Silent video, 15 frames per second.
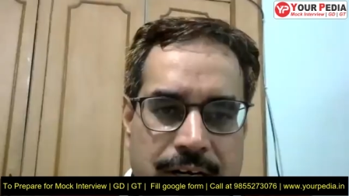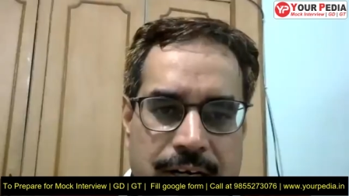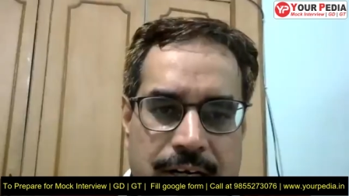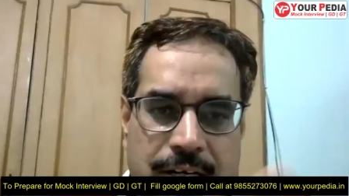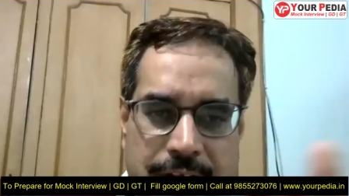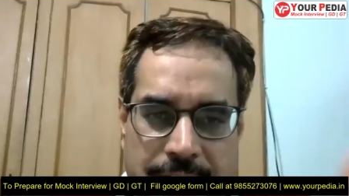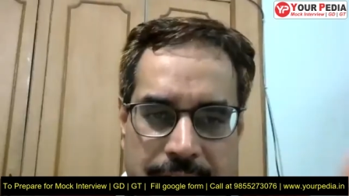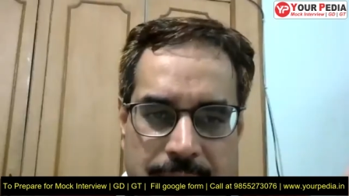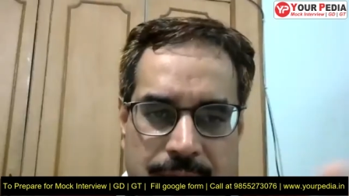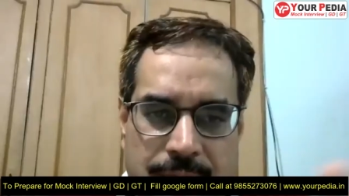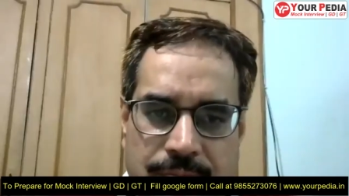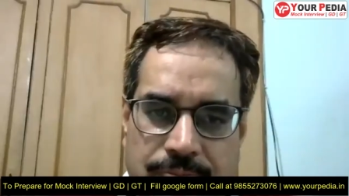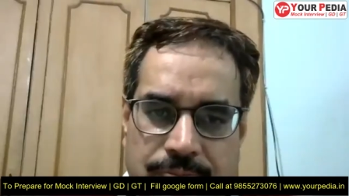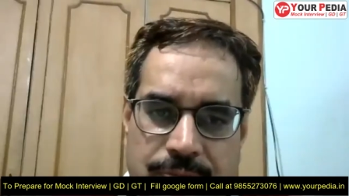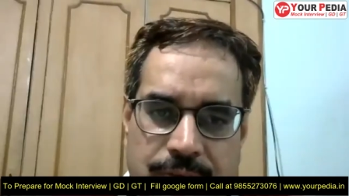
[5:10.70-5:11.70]
in a
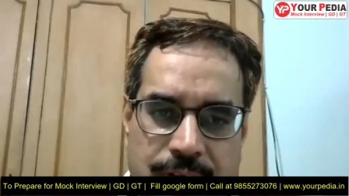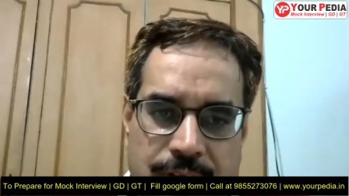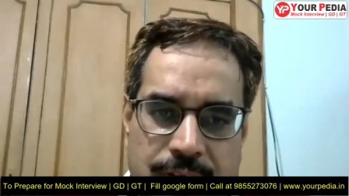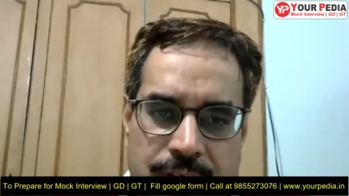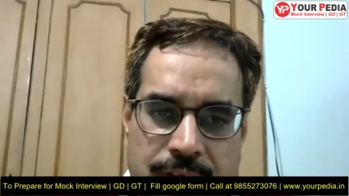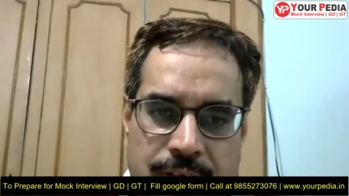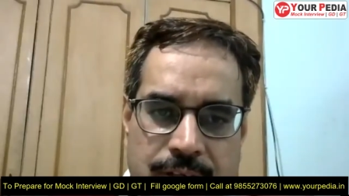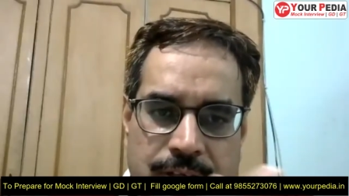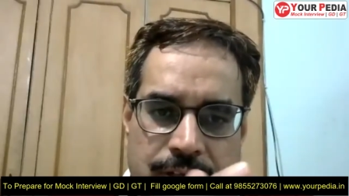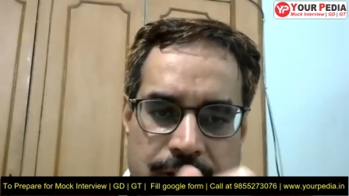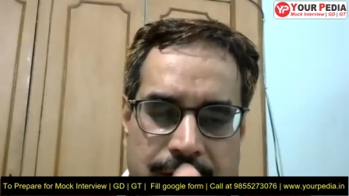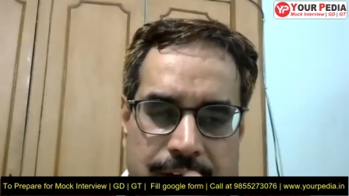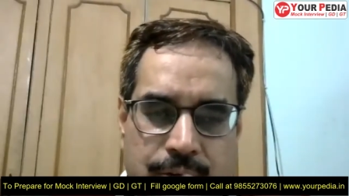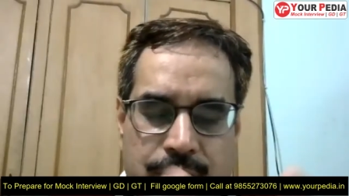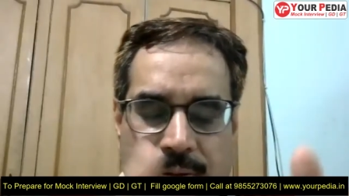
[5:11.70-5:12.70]
team Yes, sir.
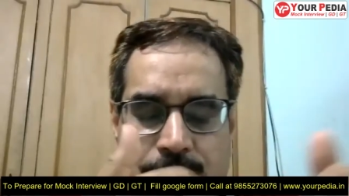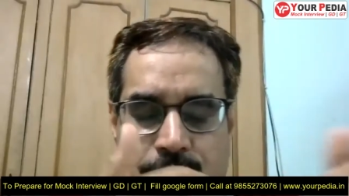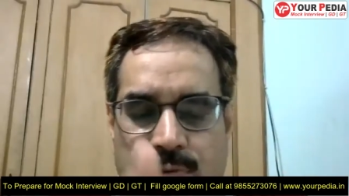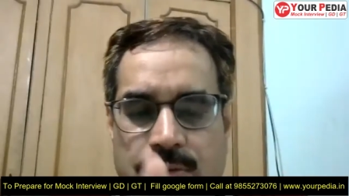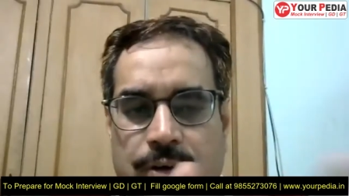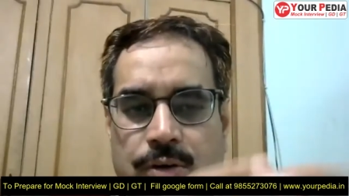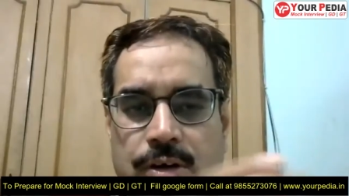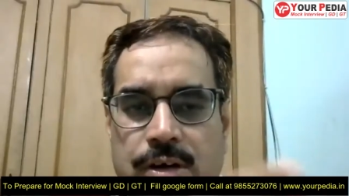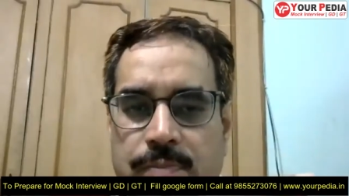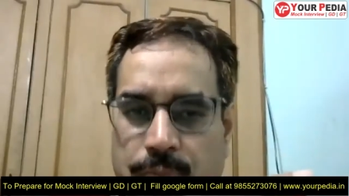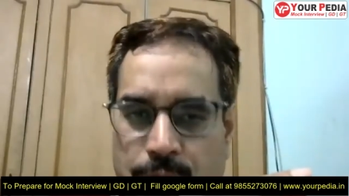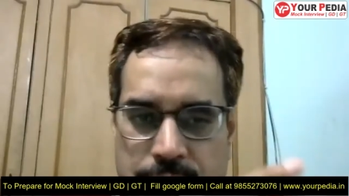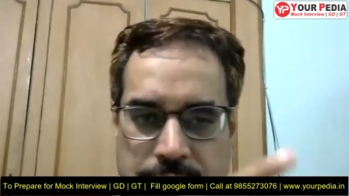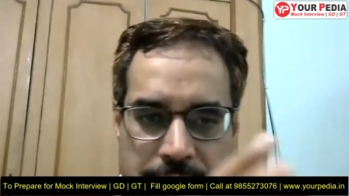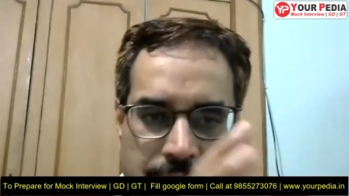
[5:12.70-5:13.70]
And you have to work on a
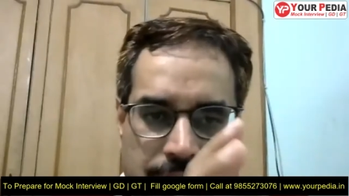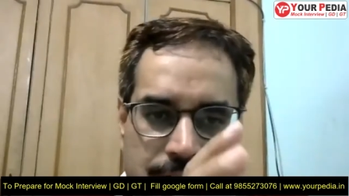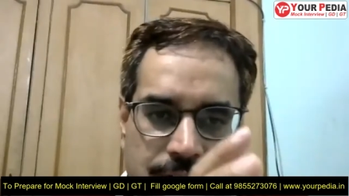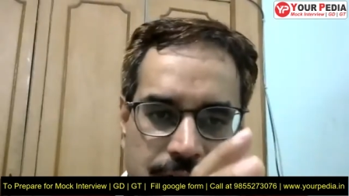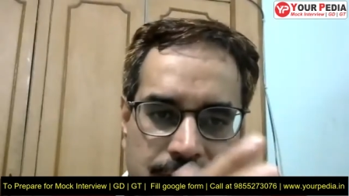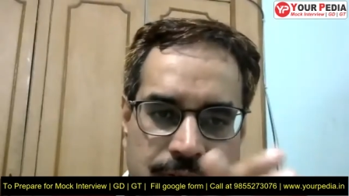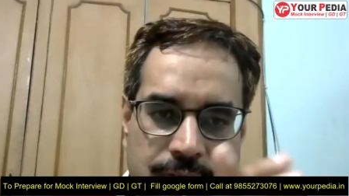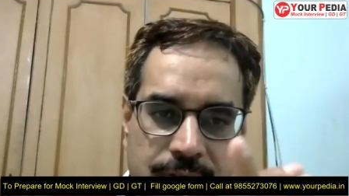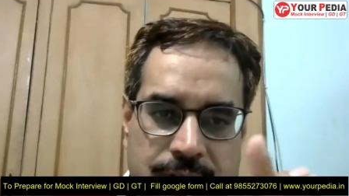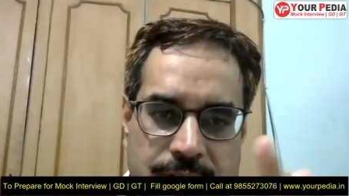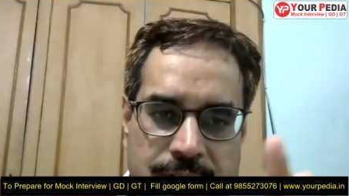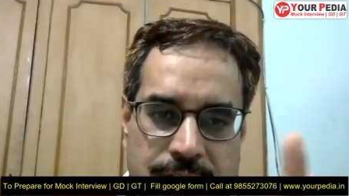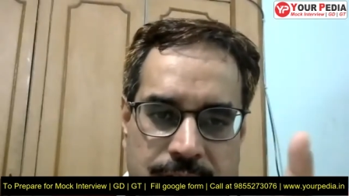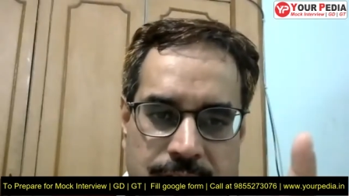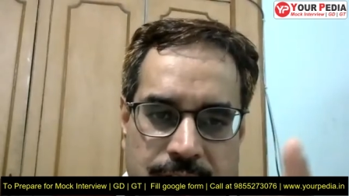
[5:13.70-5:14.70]
project.
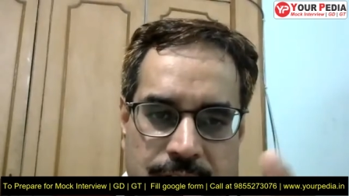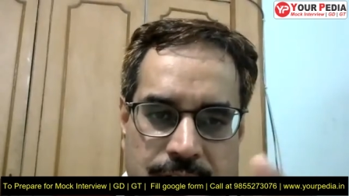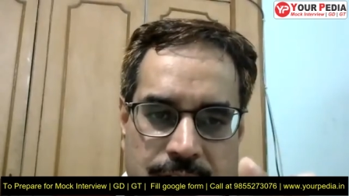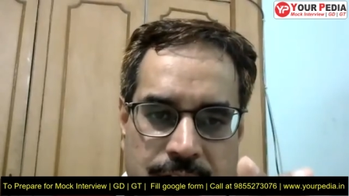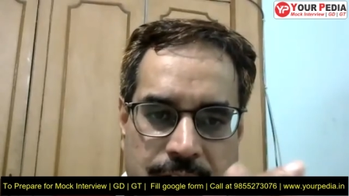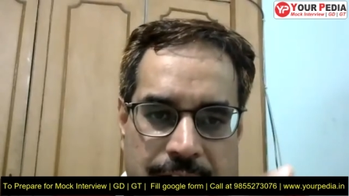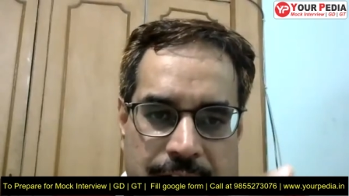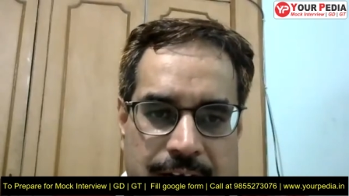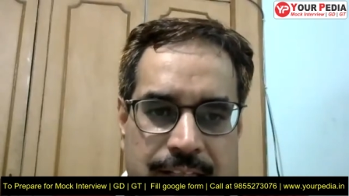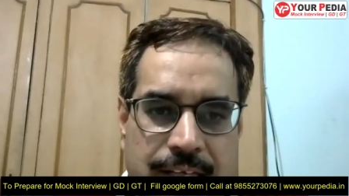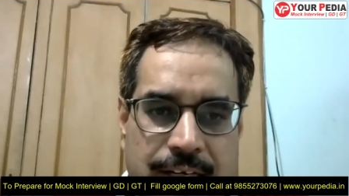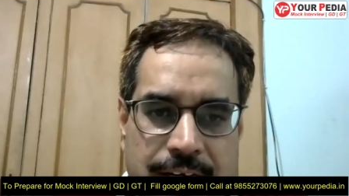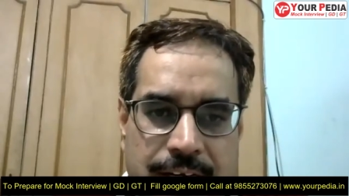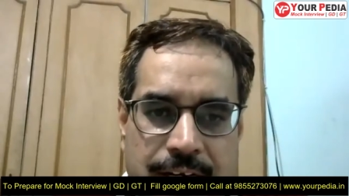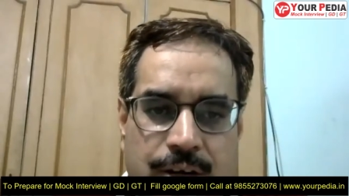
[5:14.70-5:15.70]
Yes, sir. And the
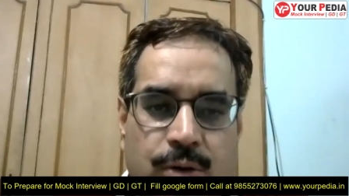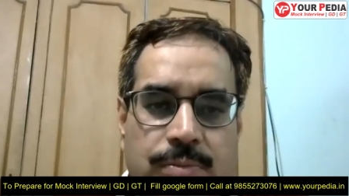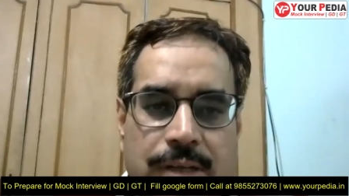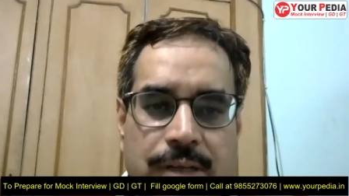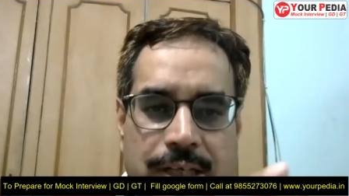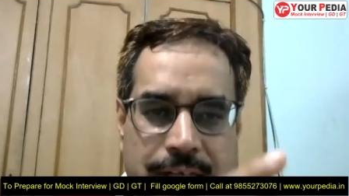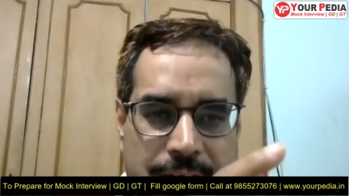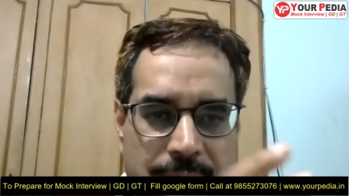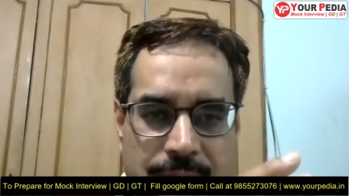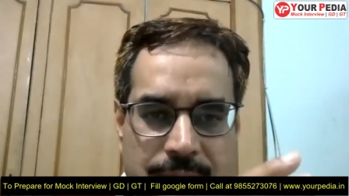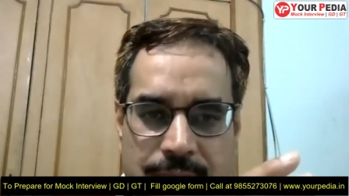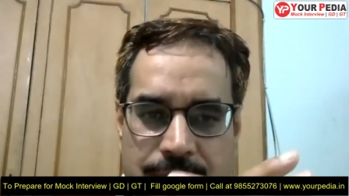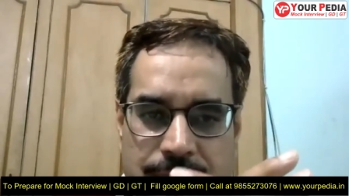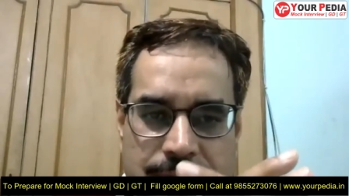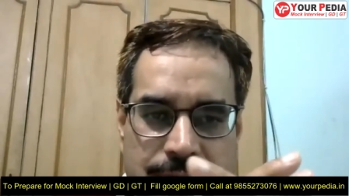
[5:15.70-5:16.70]
leader of the team
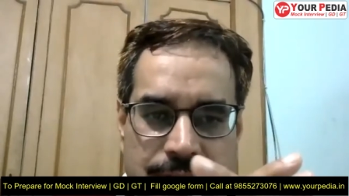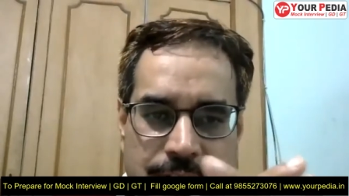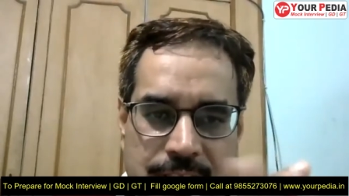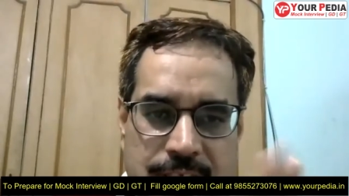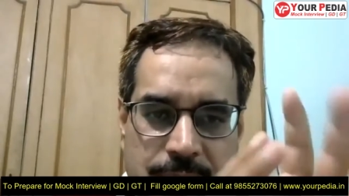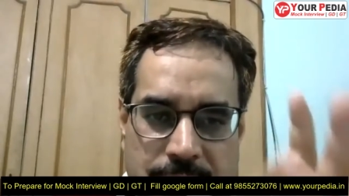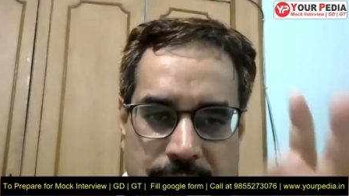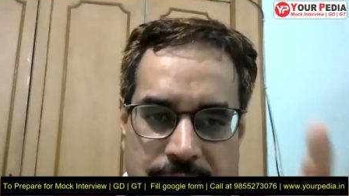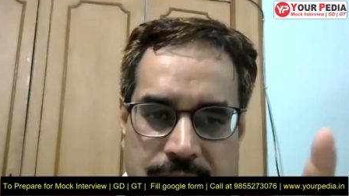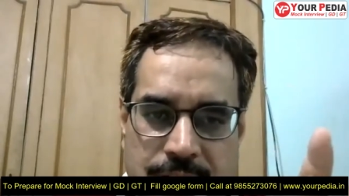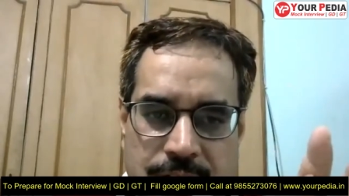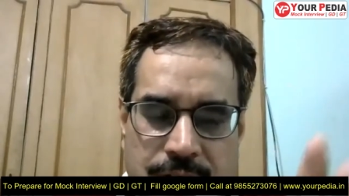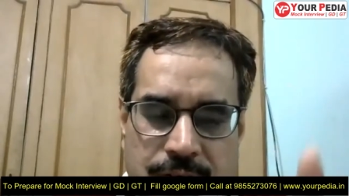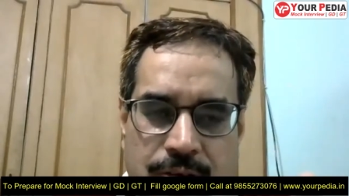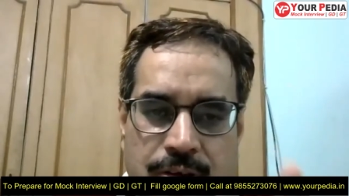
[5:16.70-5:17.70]
is a
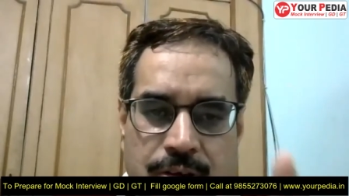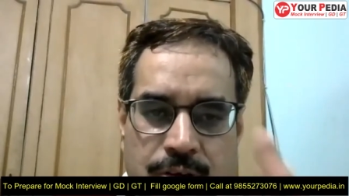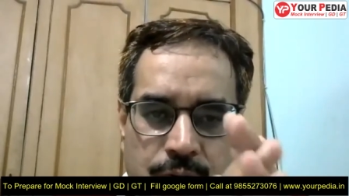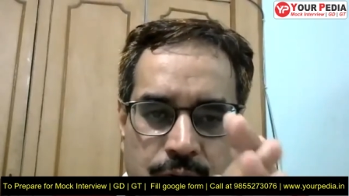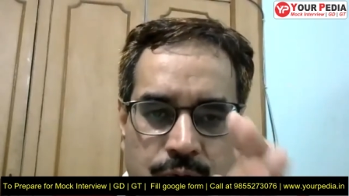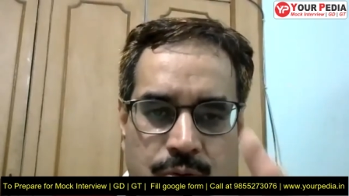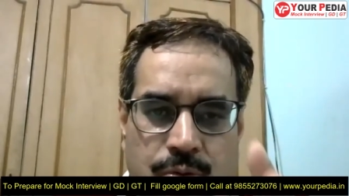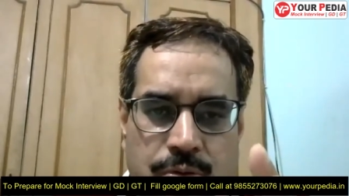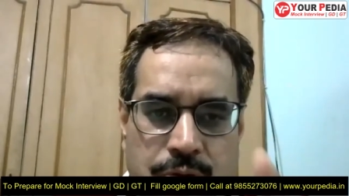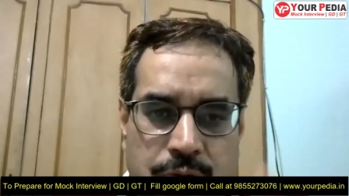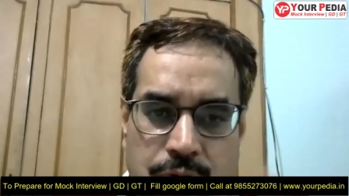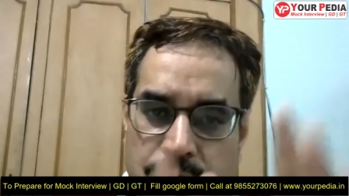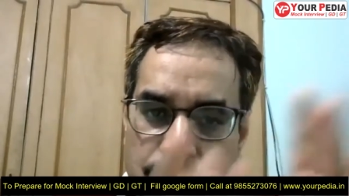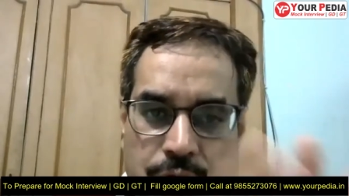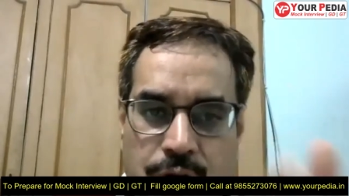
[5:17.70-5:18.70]
person, yes, who you
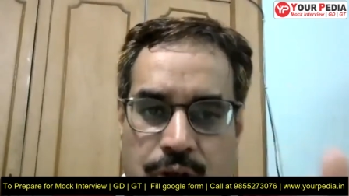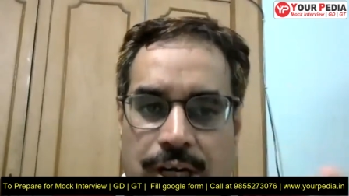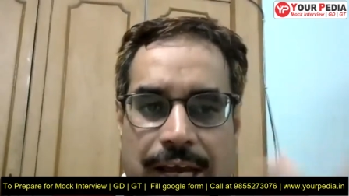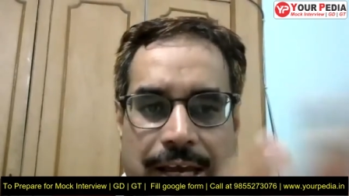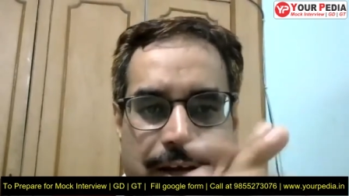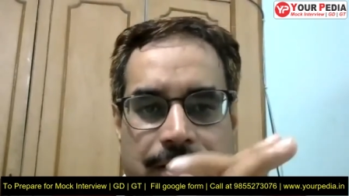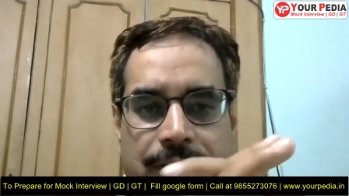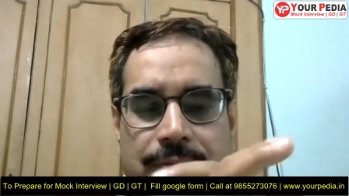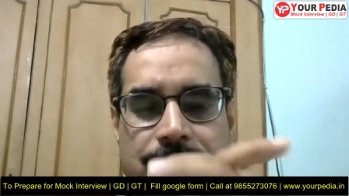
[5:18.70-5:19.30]
do not like.